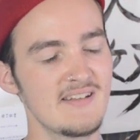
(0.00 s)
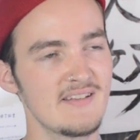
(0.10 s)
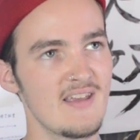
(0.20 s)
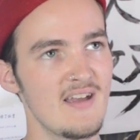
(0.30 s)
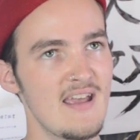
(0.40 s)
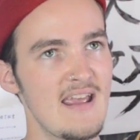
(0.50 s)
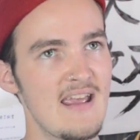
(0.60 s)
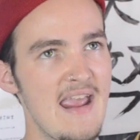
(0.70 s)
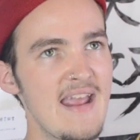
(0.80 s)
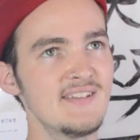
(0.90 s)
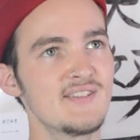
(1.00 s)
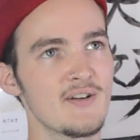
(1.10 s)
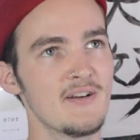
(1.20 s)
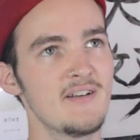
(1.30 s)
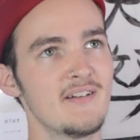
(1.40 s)
the
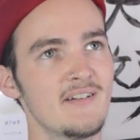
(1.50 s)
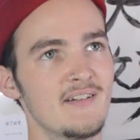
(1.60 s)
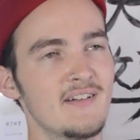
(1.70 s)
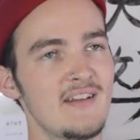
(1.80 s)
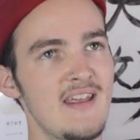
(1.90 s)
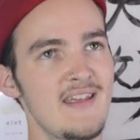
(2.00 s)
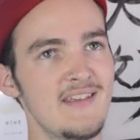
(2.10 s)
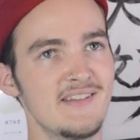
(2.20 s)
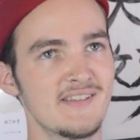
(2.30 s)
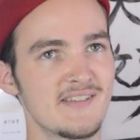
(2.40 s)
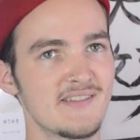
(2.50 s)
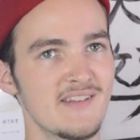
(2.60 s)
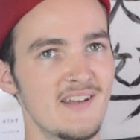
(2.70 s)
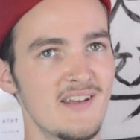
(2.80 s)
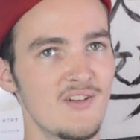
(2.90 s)
answer is
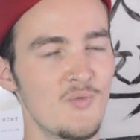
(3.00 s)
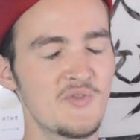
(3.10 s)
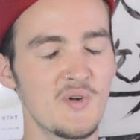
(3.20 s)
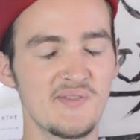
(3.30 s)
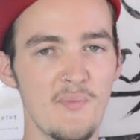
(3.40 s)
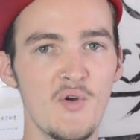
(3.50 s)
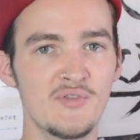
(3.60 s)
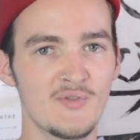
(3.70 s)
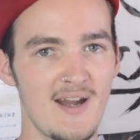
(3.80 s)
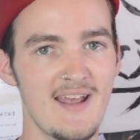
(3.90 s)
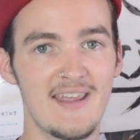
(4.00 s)
which one is most right.